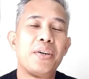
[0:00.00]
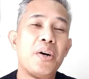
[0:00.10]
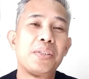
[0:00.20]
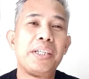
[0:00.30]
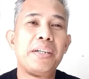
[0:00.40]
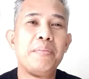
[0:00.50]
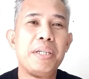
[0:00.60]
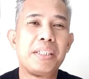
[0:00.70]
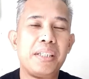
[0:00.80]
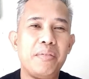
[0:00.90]
your host here
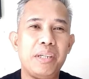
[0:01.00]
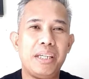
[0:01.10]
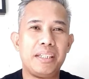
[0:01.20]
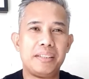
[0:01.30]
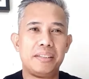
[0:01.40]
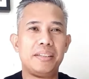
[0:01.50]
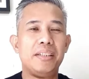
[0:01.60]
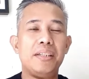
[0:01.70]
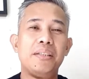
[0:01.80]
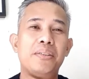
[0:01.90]
in Mix TV.
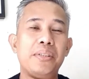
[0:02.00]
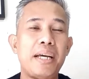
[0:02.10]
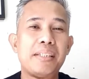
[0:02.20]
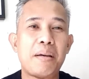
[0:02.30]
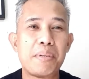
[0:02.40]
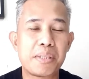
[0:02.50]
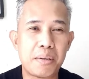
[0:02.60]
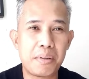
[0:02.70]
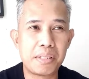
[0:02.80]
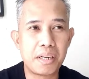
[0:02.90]
Today's
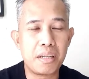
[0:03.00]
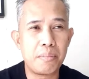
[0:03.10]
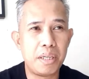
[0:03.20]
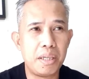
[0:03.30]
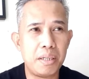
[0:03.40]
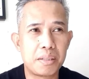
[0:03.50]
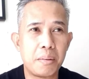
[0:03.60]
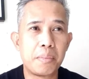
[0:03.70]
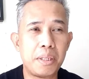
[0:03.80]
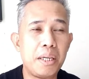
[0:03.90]
episode is gonna be
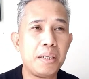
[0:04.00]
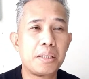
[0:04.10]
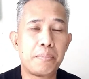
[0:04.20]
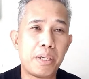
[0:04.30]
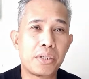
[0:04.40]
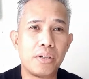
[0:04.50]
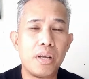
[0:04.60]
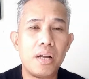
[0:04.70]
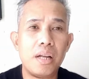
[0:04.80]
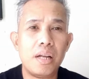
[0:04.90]
something
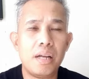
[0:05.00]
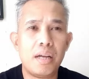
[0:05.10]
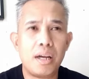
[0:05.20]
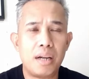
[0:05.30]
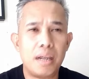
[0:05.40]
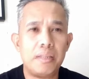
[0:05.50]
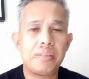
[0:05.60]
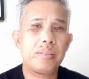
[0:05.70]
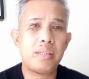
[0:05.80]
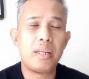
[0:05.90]
special.
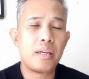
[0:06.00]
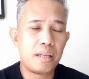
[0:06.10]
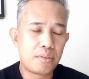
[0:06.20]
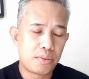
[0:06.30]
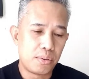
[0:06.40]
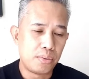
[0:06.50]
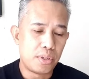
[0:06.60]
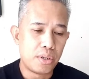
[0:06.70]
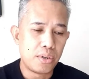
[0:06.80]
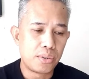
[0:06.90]
This is dedicated
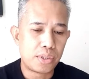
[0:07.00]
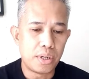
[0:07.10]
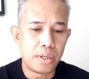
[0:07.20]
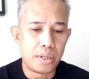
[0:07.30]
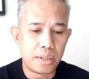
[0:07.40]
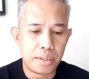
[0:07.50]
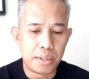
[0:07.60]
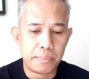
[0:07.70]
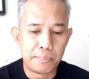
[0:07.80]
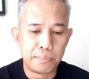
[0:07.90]
to those
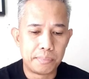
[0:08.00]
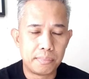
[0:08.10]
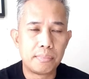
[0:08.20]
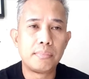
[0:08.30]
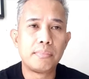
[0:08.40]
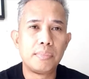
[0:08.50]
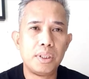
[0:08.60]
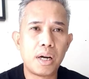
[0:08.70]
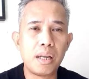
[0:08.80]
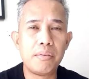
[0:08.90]

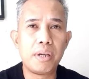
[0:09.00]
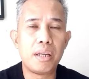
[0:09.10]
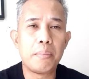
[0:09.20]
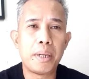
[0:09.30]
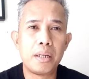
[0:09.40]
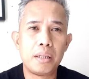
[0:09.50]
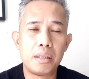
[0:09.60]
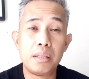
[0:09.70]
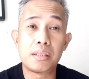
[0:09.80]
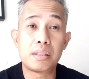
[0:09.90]
young living
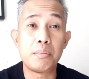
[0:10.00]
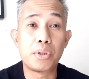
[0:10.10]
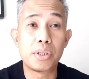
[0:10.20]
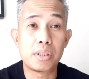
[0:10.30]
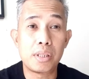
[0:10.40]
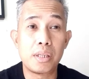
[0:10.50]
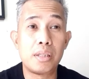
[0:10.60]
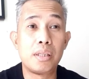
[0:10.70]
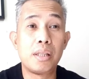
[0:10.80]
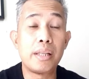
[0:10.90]
independent distributors
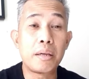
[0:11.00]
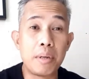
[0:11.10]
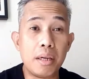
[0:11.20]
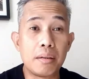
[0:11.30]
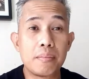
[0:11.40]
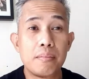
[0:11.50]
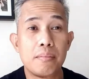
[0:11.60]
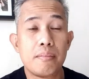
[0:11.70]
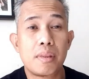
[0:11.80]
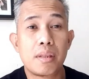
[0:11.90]
like me.
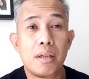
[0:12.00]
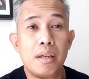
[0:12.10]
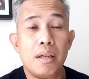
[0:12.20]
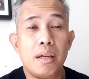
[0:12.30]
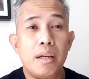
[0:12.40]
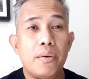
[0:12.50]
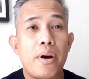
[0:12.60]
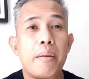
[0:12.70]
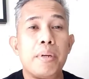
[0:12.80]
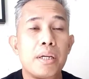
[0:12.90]
You
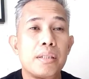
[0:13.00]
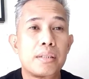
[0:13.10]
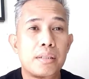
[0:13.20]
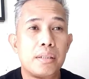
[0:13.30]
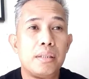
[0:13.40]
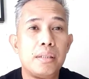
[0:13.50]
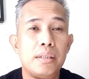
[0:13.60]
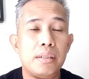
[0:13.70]
know why? Because